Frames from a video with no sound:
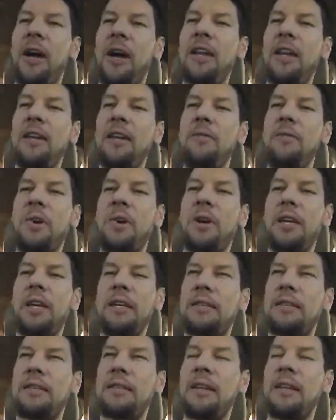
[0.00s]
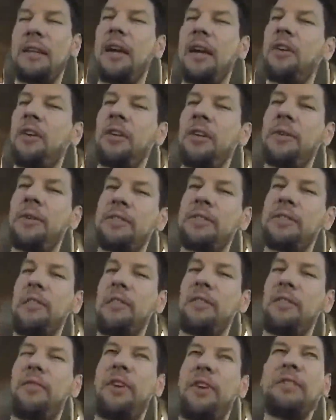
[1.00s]
working Sunday, although it's not the
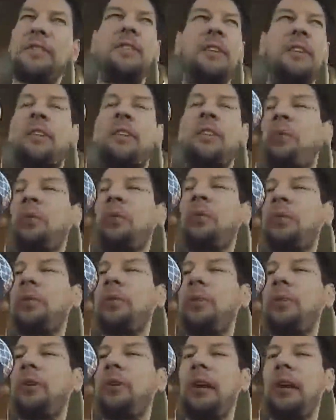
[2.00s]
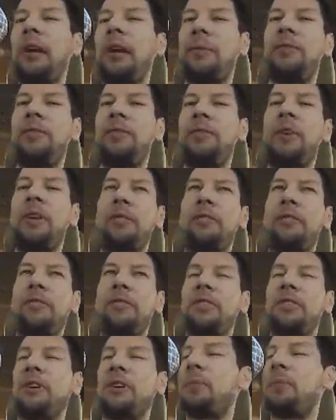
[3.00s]
funnest thing in the world. I do get
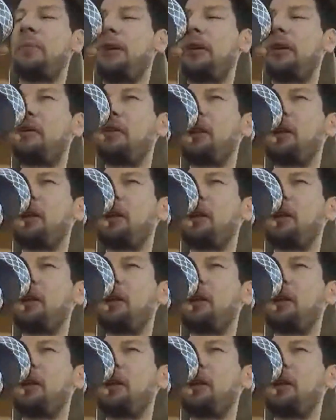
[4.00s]
overtime, thankfully.